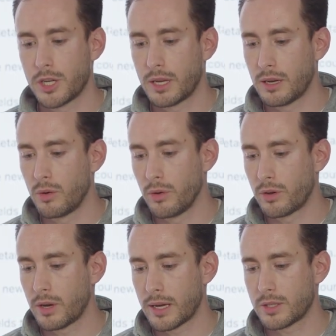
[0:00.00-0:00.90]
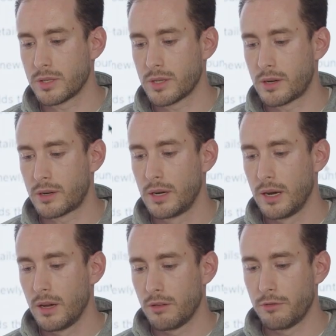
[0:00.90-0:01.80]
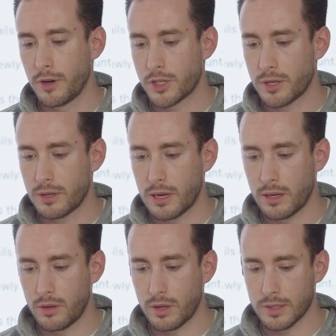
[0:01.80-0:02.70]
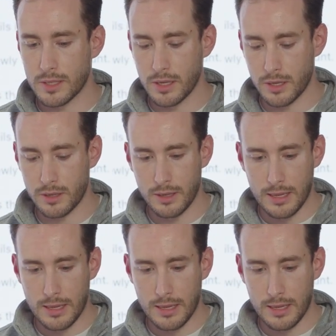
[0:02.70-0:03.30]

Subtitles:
And all the connectors are versioned, like you can see here.